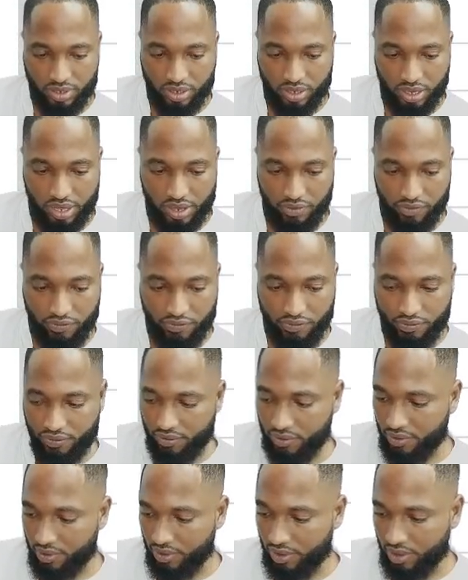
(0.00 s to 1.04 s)
If
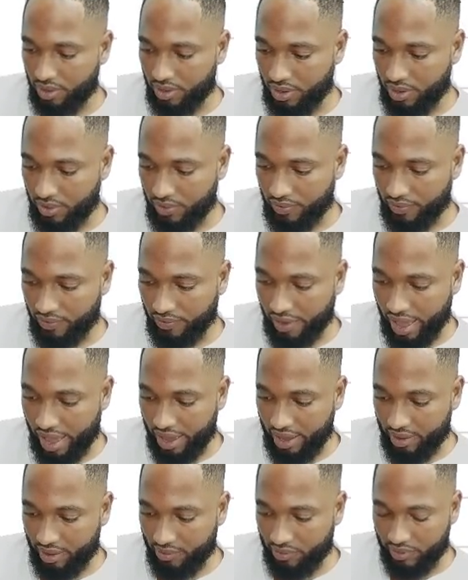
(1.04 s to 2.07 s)

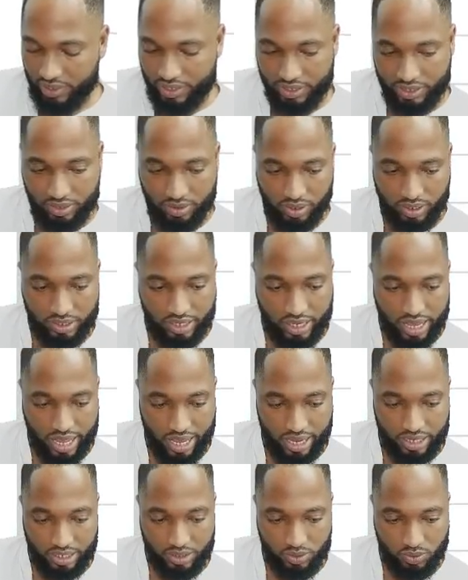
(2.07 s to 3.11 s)
5 is equal to
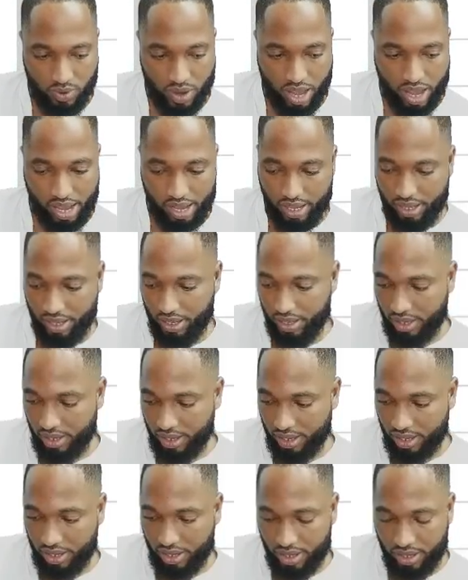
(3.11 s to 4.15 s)
xy,
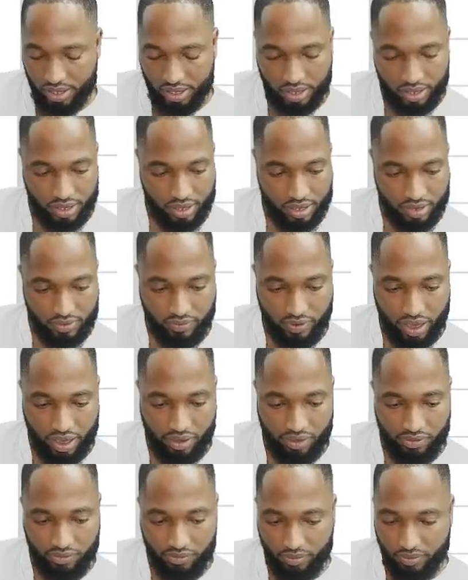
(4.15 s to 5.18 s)

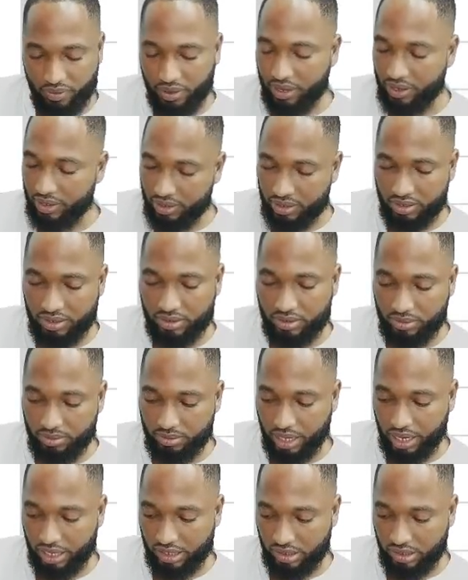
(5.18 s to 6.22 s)
5
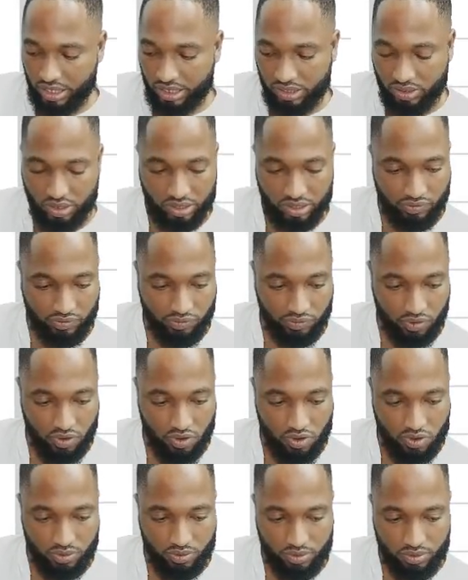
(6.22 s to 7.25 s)
minus xy is equal to
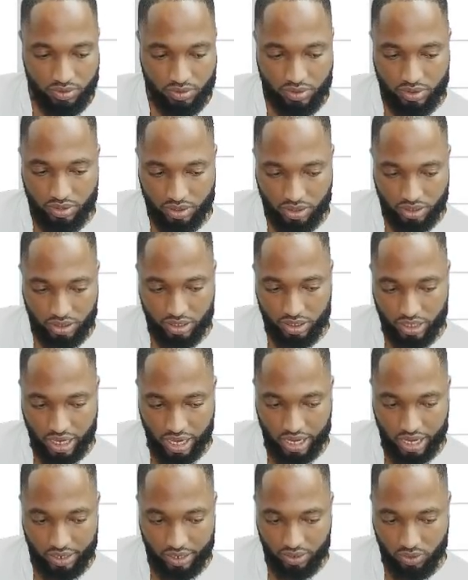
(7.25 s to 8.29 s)
4,
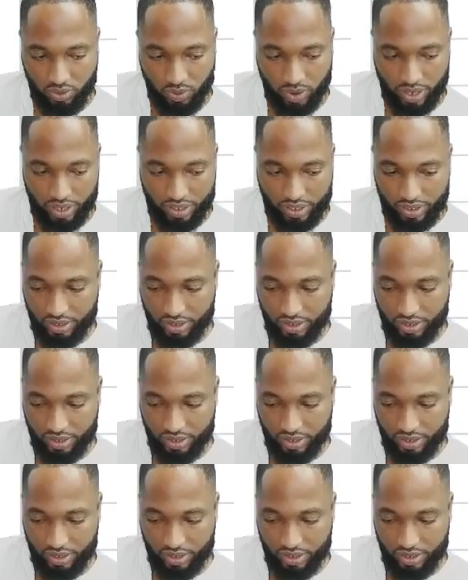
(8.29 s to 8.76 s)
10, 20.